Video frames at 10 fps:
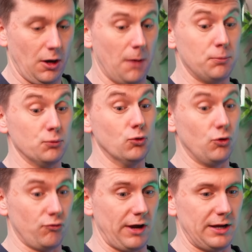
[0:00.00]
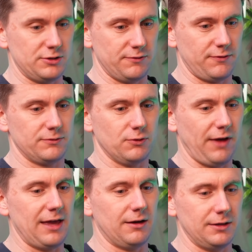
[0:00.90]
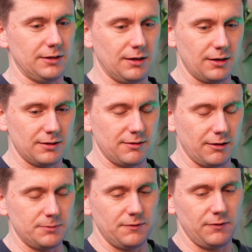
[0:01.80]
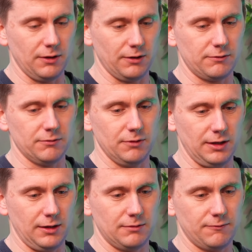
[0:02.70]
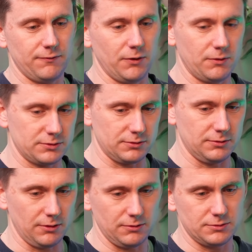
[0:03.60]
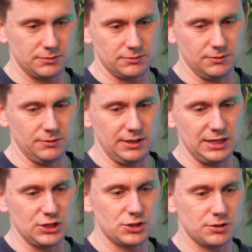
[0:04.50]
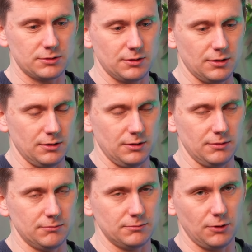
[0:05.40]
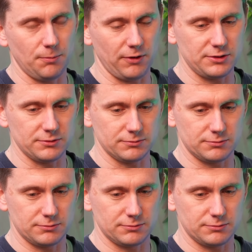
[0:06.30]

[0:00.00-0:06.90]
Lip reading: a broad range of sort of AI archetypes, if you like, to really focus on those niche operational